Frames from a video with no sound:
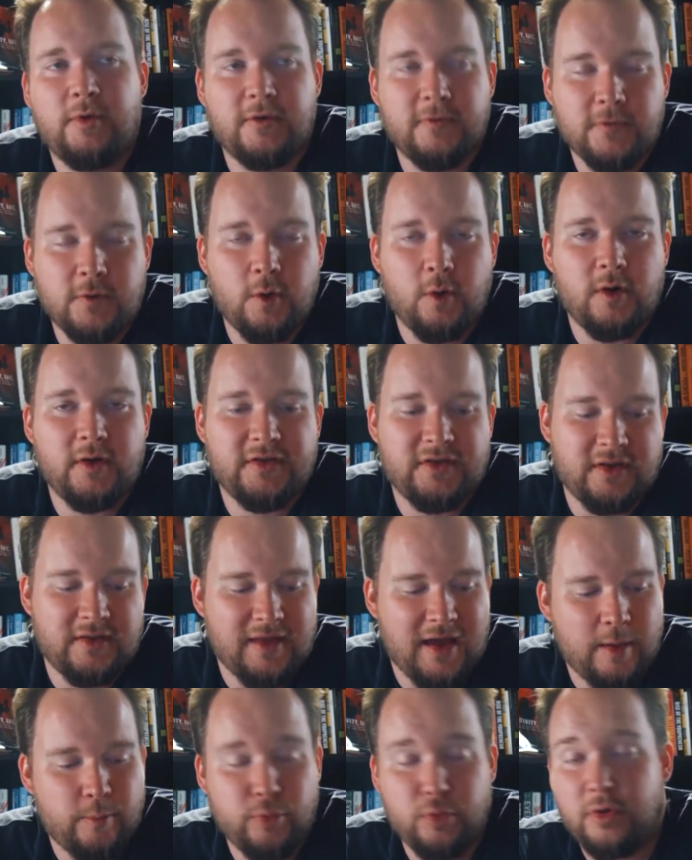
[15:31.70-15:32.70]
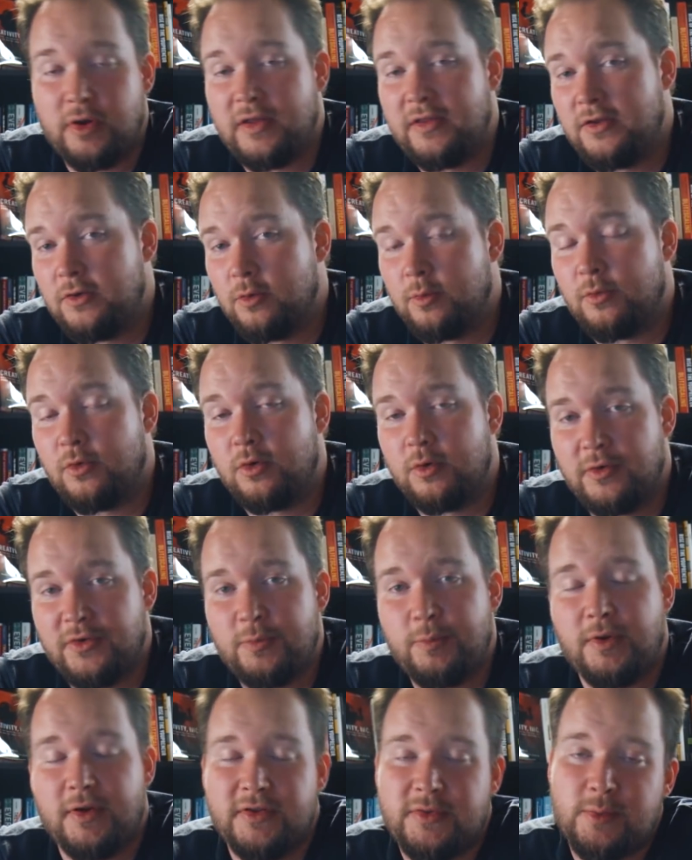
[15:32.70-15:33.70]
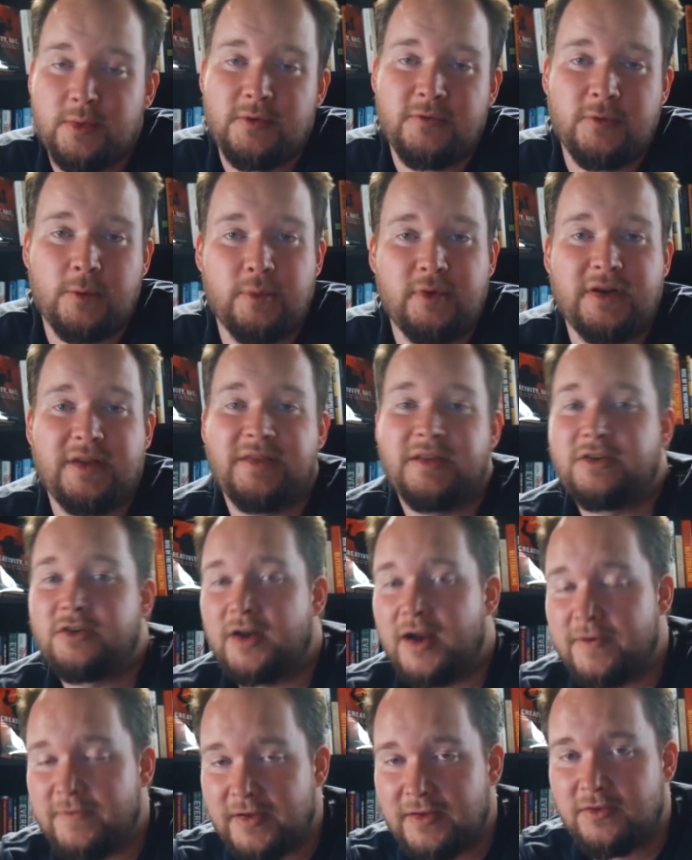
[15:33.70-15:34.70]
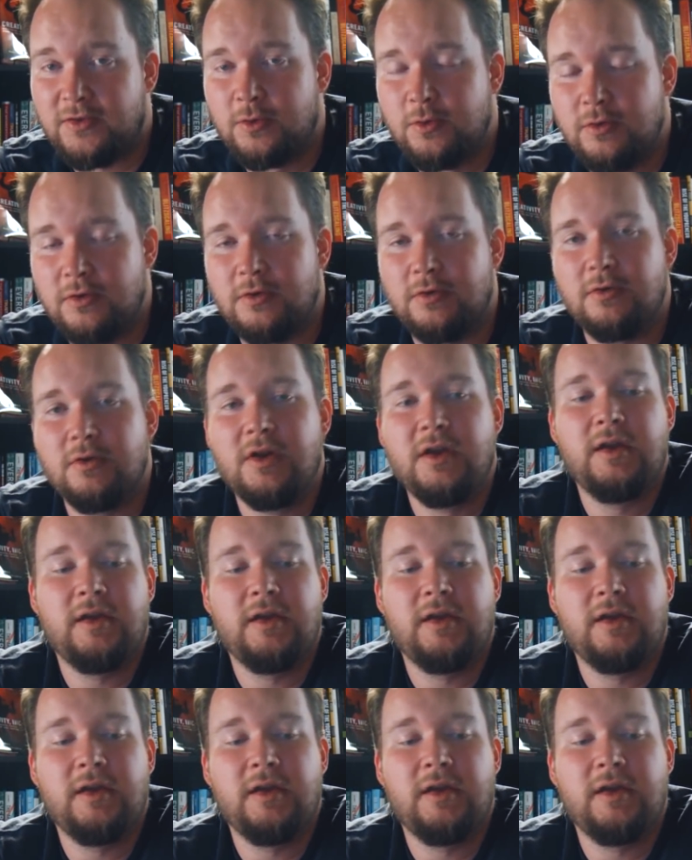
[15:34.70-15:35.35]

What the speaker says: But of course, at that point, you're more responsible for bringing the traffic to you.